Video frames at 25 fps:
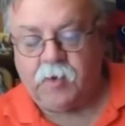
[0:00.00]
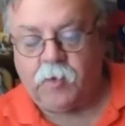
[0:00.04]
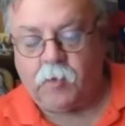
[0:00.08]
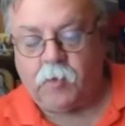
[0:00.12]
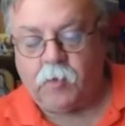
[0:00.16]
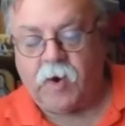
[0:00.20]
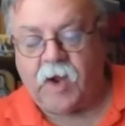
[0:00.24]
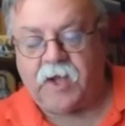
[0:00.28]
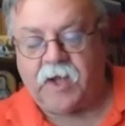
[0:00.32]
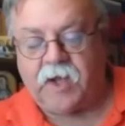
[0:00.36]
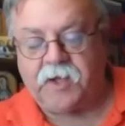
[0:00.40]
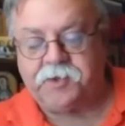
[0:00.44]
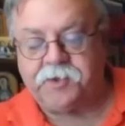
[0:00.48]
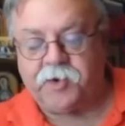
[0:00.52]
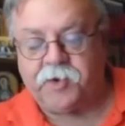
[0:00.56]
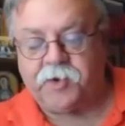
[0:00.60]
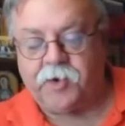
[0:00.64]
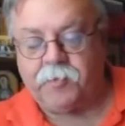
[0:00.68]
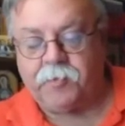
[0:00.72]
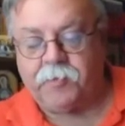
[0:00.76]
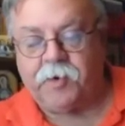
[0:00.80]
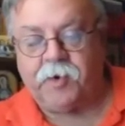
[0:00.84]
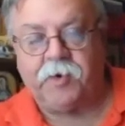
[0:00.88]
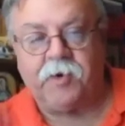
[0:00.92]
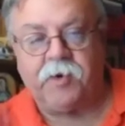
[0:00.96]
Ron
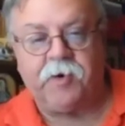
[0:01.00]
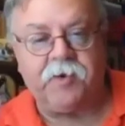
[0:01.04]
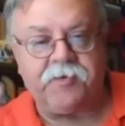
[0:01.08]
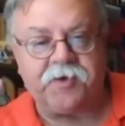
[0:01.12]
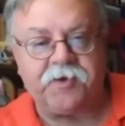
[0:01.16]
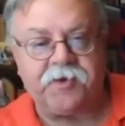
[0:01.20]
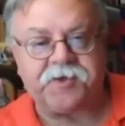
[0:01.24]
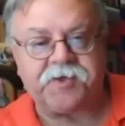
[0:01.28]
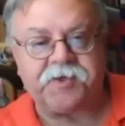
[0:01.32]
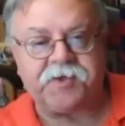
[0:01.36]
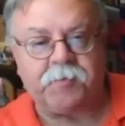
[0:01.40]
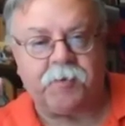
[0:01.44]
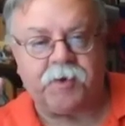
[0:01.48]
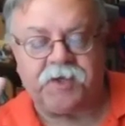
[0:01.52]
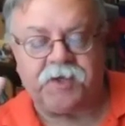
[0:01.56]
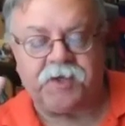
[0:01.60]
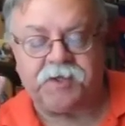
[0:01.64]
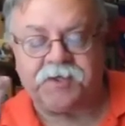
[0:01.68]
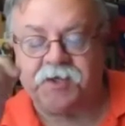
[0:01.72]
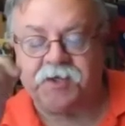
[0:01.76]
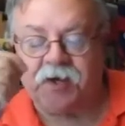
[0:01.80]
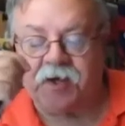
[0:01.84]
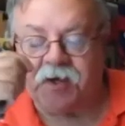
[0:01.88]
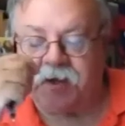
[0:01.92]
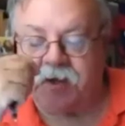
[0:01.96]
Dermer. This is what he
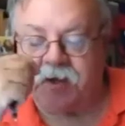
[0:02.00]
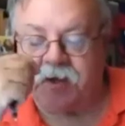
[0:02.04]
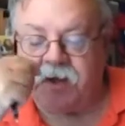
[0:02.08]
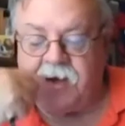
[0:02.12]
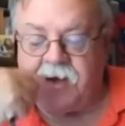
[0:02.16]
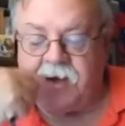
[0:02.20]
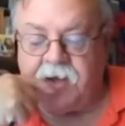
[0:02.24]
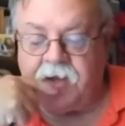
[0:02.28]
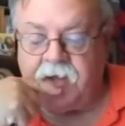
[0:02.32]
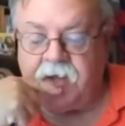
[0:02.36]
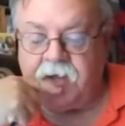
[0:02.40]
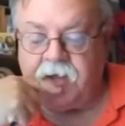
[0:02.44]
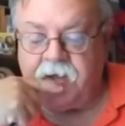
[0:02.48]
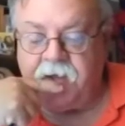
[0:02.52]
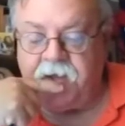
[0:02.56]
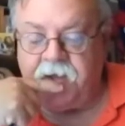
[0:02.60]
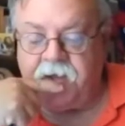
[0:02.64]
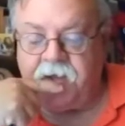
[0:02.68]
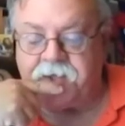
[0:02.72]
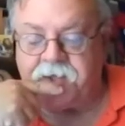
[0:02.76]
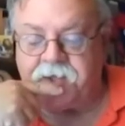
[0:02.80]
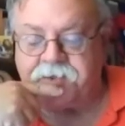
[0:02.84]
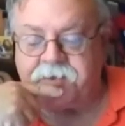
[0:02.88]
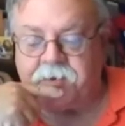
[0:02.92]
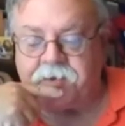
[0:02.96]
said:
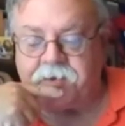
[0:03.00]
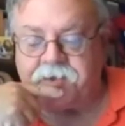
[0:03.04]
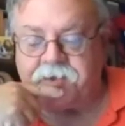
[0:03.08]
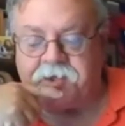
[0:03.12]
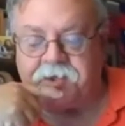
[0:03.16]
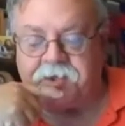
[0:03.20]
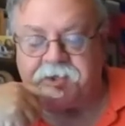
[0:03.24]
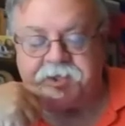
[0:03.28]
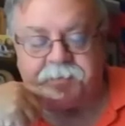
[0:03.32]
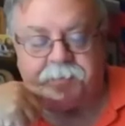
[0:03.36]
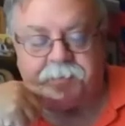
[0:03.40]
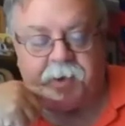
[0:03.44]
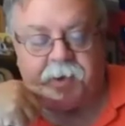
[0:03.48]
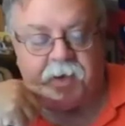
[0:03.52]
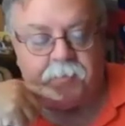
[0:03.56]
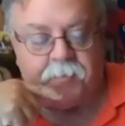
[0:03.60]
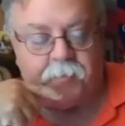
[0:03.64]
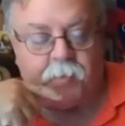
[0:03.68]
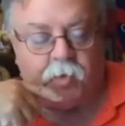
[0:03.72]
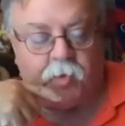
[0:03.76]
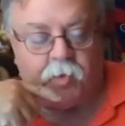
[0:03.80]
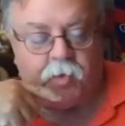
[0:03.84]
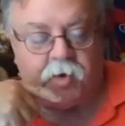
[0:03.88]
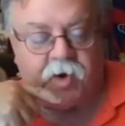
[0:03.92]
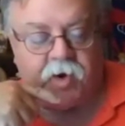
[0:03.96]
Israel should spend
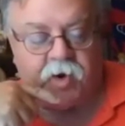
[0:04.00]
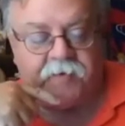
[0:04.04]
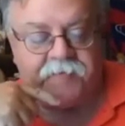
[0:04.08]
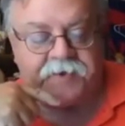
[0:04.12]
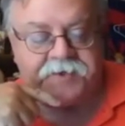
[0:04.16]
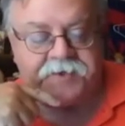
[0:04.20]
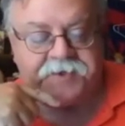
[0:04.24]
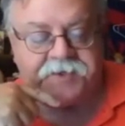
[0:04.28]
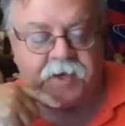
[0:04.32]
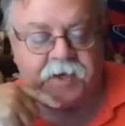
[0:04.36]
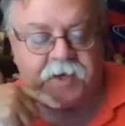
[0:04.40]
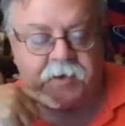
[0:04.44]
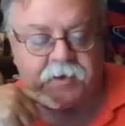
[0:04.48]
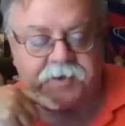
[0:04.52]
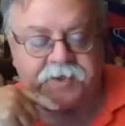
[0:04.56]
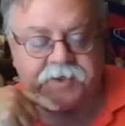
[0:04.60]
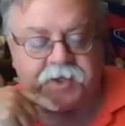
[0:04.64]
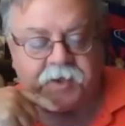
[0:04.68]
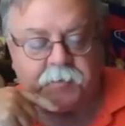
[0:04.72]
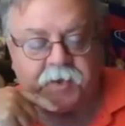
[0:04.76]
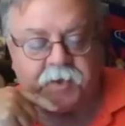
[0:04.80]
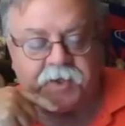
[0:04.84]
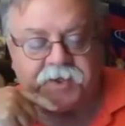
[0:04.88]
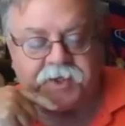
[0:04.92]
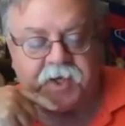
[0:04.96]
more of its
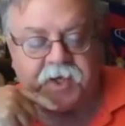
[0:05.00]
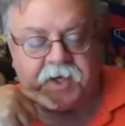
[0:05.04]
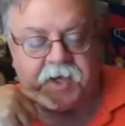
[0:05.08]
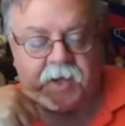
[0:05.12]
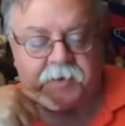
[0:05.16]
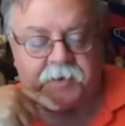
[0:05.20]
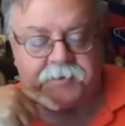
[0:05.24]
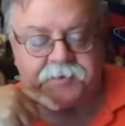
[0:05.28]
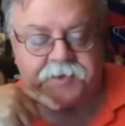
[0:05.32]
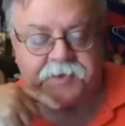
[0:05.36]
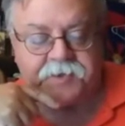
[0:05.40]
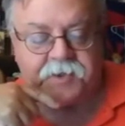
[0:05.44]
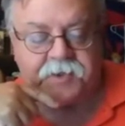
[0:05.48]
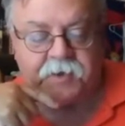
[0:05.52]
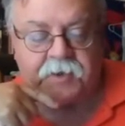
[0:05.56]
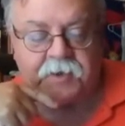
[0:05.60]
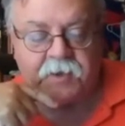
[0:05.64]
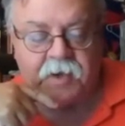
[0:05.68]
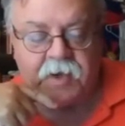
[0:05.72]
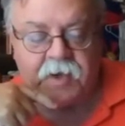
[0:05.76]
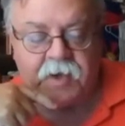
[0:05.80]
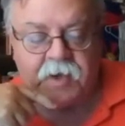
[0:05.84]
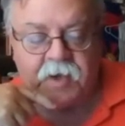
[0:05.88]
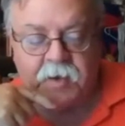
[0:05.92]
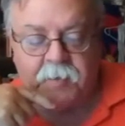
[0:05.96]
energy reaching out to
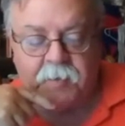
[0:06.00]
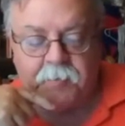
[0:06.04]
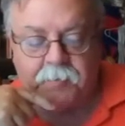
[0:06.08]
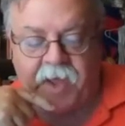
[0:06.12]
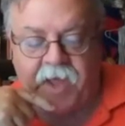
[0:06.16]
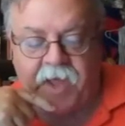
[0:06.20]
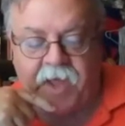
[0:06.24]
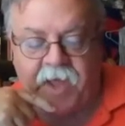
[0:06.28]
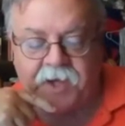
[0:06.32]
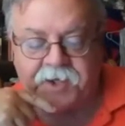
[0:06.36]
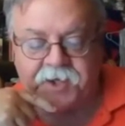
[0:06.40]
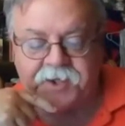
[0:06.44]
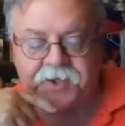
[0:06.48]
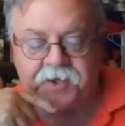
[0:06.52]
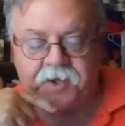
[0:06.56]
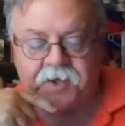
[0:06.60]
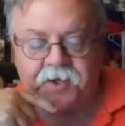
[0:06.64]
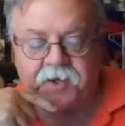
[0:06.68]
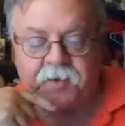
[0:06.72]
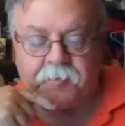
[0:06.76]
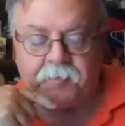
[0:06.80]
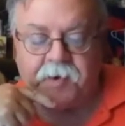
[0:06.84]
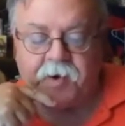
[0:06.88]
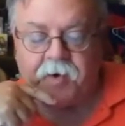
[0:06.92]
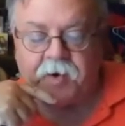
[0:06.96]

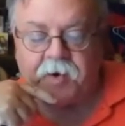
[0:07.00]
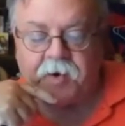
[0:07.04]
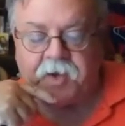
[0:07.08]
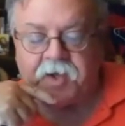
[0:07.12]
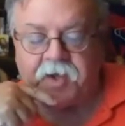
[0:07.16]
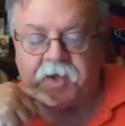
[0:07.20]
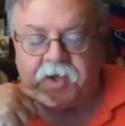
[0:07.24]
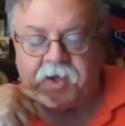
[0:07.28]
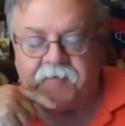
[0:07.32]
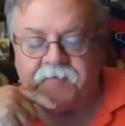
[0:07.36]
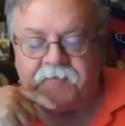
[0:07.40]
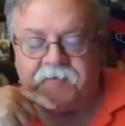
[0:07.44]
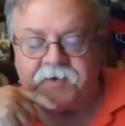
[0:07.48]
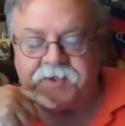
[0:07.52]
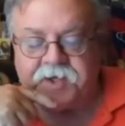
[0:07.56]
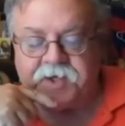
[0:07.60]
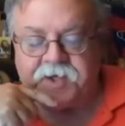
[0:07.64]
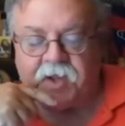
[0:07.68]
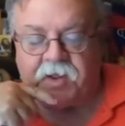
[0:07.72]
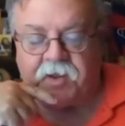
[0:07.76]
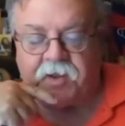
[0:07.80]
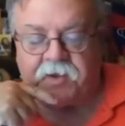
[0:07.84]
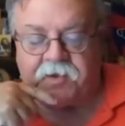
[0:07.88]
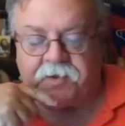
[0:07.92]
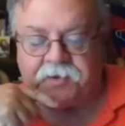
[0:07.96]
passionate American
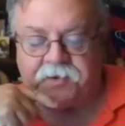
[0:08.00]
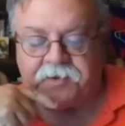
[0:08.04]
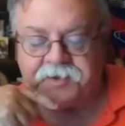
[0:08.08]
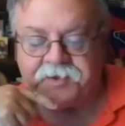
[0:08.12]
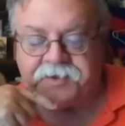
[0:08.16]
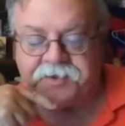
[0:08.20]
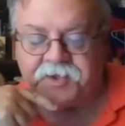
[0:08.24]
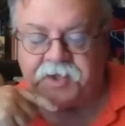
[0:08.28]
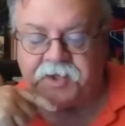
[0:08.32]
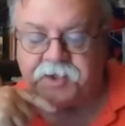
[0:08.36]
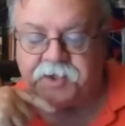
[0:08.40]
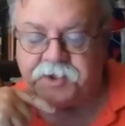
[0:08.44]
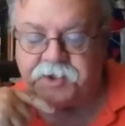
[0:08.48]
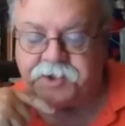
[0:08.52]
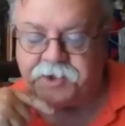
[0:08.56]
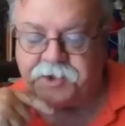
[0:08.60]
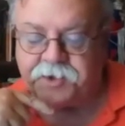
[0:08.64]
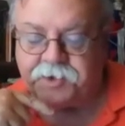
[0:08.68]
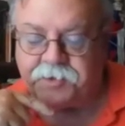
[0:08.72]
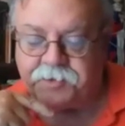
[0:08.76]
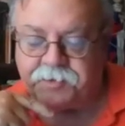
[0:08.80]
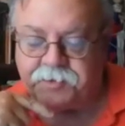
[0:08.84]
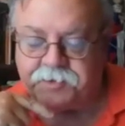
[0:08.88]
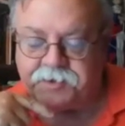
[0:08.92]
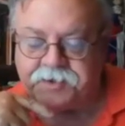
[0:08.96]
evangelicals than
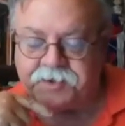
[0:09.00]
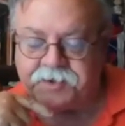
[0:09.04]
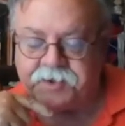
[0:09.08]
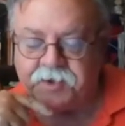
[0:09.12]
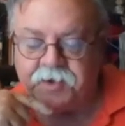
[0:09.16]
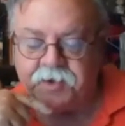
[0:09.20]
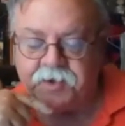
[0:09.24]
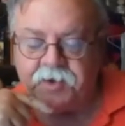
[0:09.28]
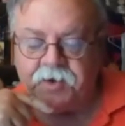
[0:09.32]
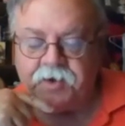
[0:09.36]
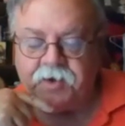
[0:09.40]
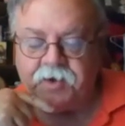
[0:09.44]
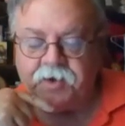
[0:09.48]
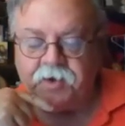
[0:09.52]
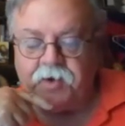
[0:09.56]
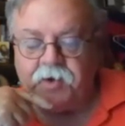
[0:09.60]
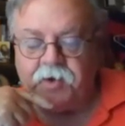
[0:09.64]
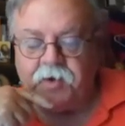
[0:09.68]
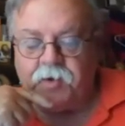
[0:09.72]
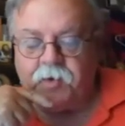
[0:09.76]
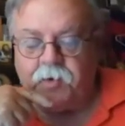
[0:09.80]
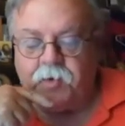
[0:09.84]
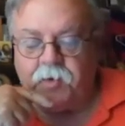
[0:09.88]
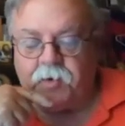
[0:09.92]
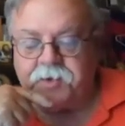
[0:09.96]
Jews,
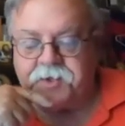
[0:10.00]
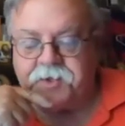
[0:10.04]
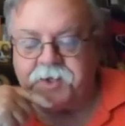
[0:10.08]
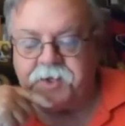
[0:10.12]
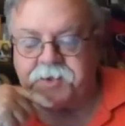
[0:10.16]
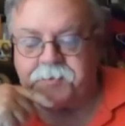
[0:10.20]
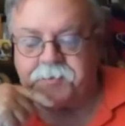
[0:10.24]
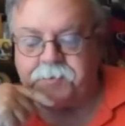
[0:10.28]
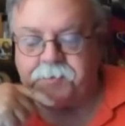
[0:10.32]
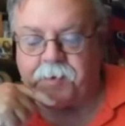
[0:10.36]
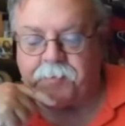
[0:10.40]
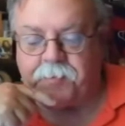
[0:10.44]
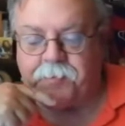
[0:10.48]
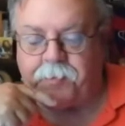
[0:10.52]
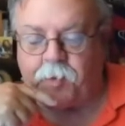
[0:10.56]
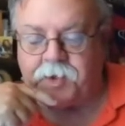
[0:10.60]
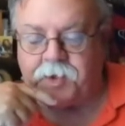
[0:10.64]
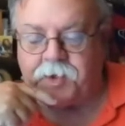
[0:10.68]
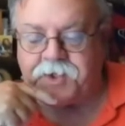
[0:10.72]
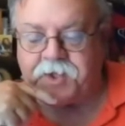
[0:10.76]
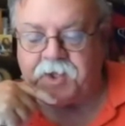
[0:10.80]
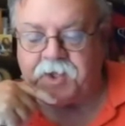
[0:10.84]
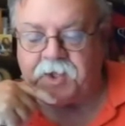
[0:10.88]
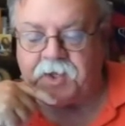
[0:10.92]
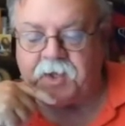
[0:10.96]
who are
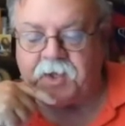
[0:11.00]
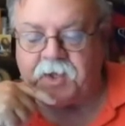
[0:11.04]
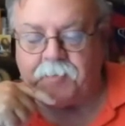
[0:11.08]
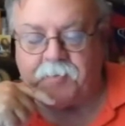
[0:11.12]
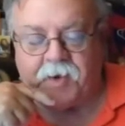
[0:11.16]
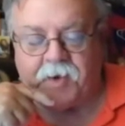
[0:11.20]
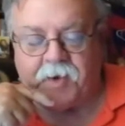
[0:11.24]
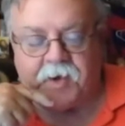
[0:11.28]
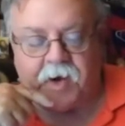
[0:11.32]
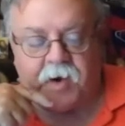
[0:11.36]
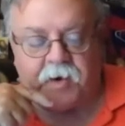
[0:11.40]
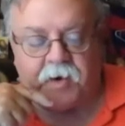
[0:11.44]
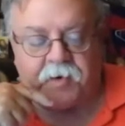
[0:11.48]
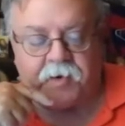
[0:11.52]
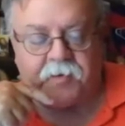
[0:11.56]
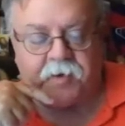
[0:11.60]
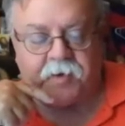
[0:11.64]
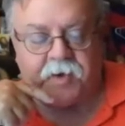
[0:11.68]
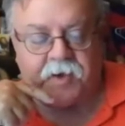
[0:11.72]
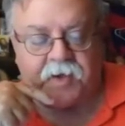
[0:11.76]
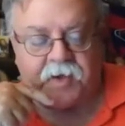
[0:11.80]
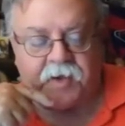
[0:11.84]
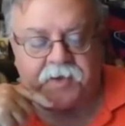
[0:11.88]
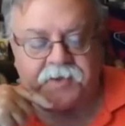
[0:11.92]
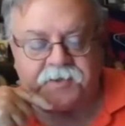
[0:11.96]
disproportionately among our
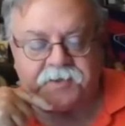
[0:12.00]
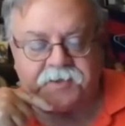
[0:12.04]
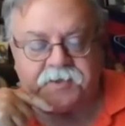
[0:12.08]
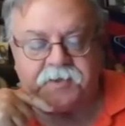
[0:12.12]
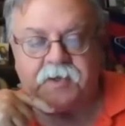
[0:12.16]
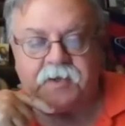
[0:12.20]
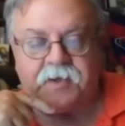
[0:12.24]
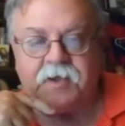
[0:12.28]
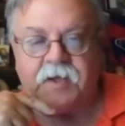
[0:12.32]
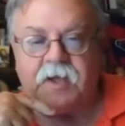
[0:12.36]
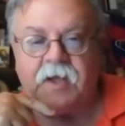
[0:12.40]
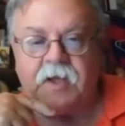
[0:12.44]
critics.